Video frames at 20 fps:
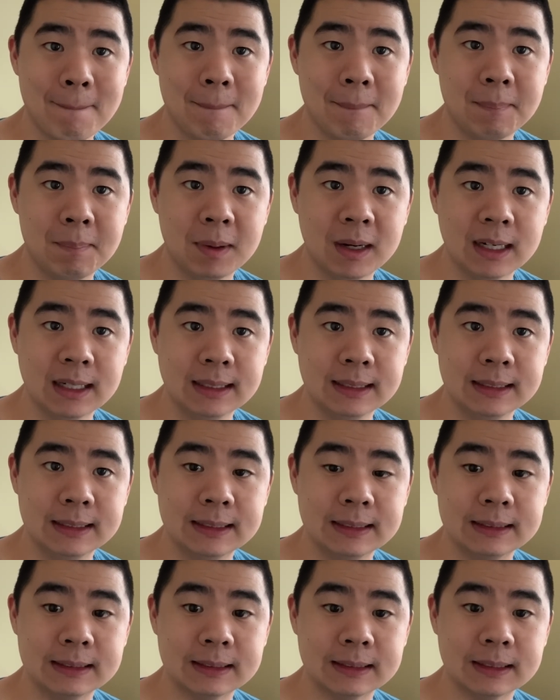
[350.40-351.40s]
But
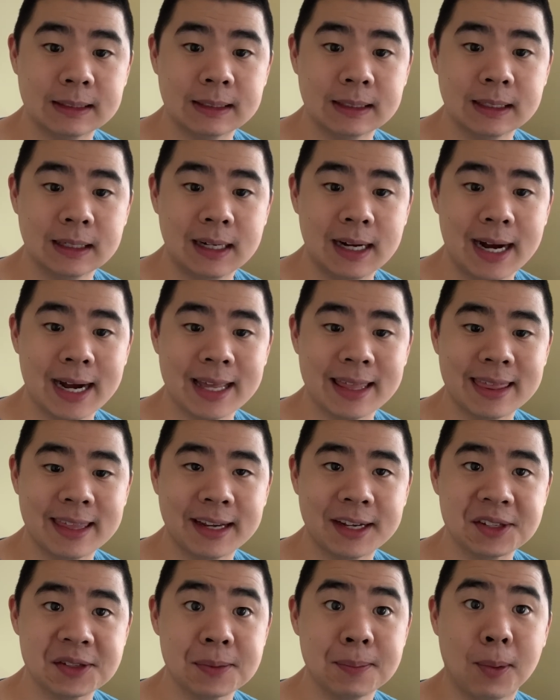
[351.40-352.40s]
I think
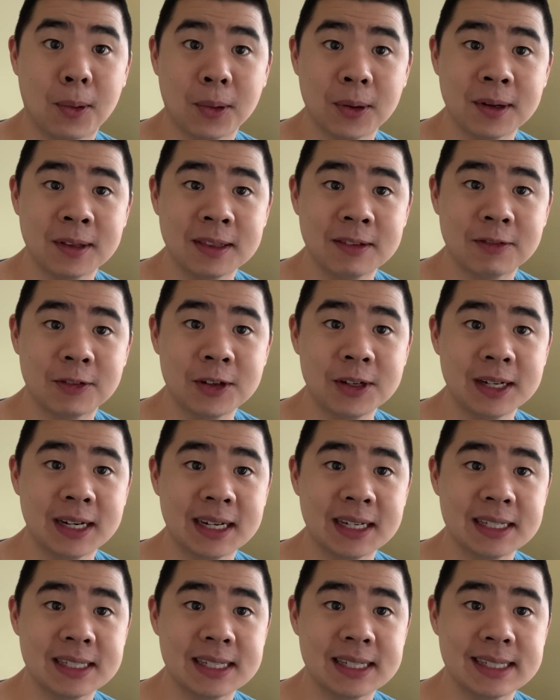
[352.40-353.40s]
it's important for you
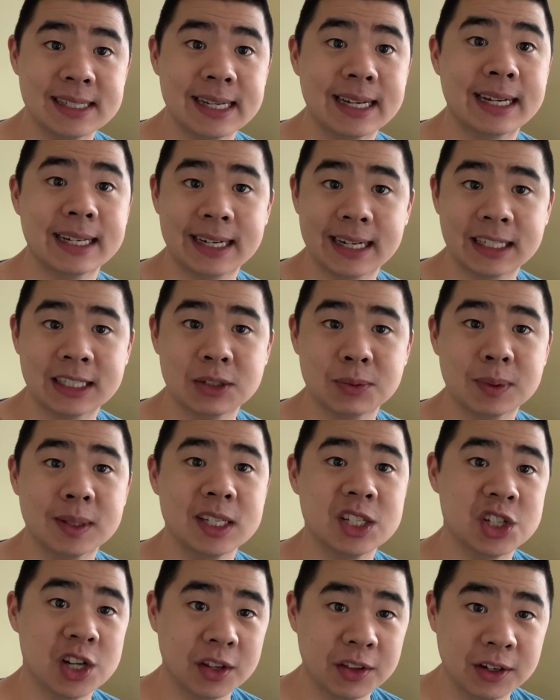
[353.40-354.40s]
guys to stay connected with
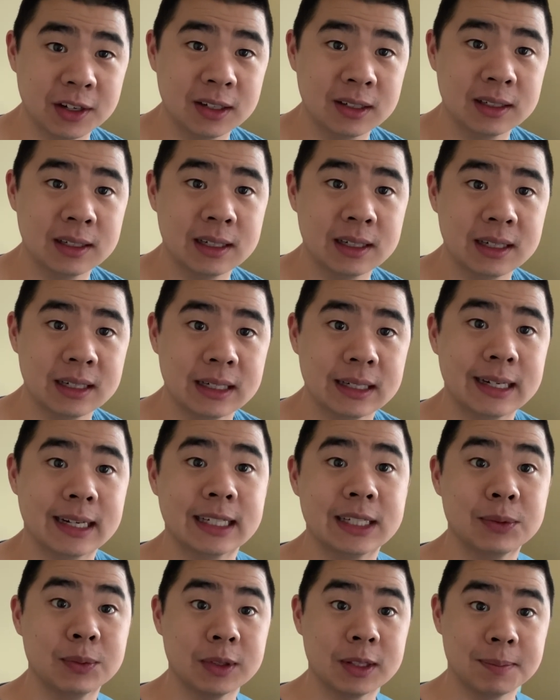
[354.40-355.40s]
each other,
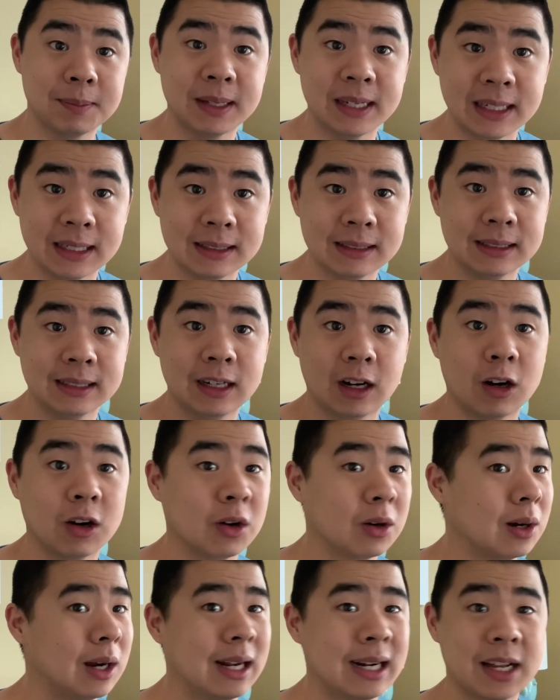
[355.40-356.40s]
connected with me
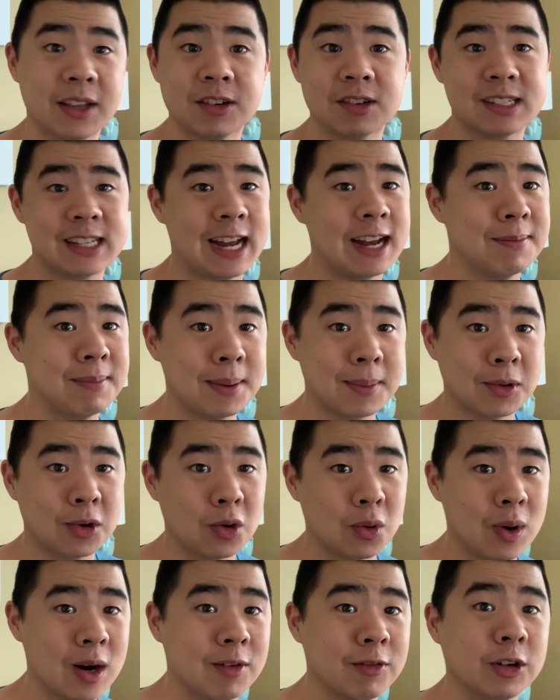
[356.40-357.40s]
or another staff member,
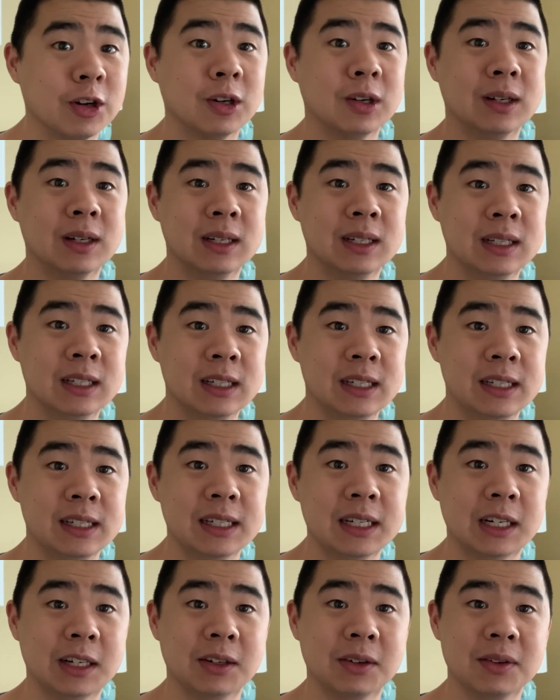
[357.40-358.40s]
whoever, you
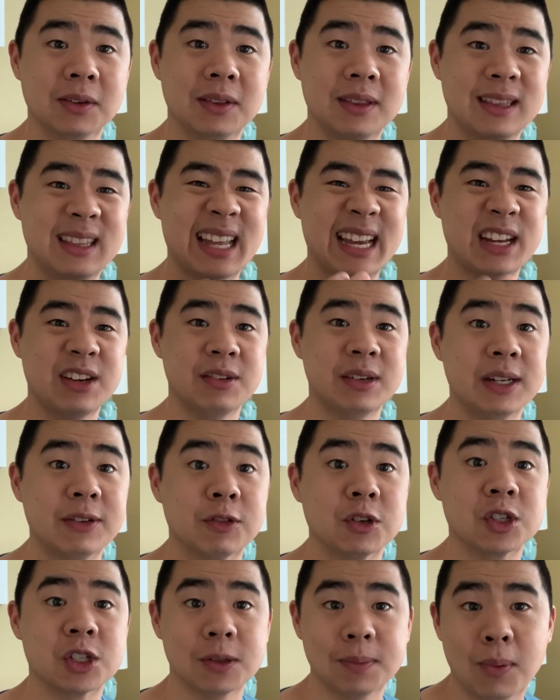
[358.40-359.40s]
know, that you need for
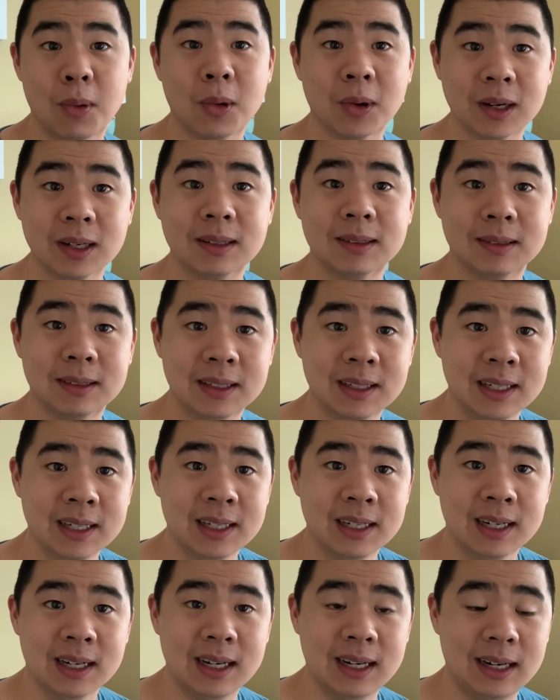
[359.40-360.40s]
support.
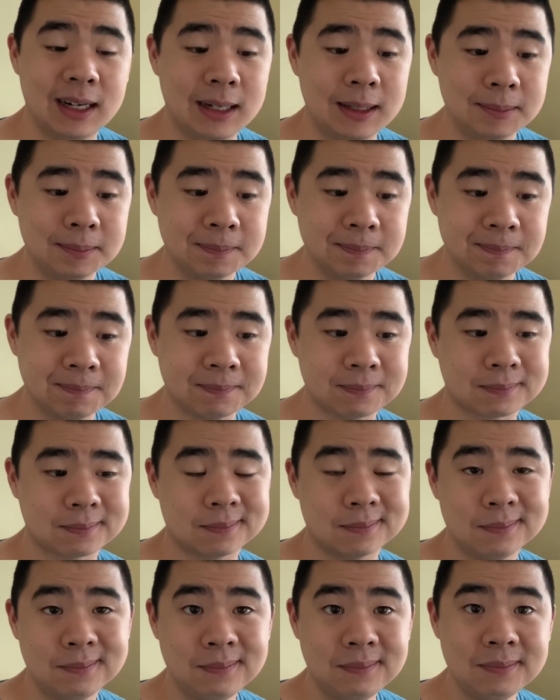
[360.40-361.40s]

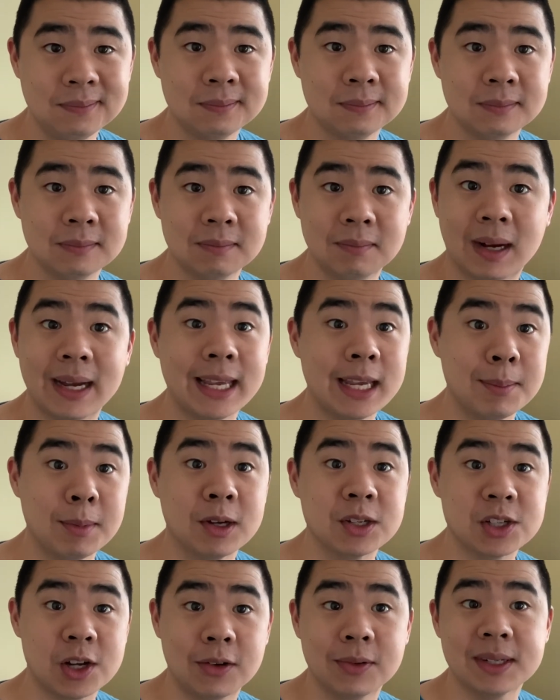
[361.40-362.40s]
My email is
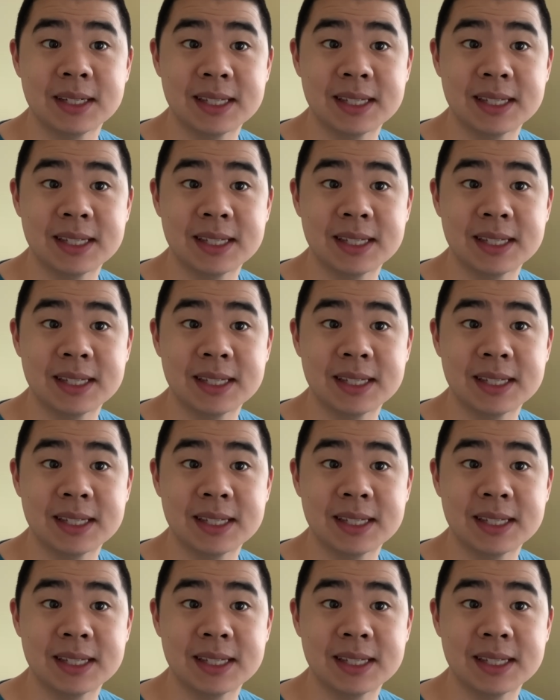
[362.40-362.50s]
always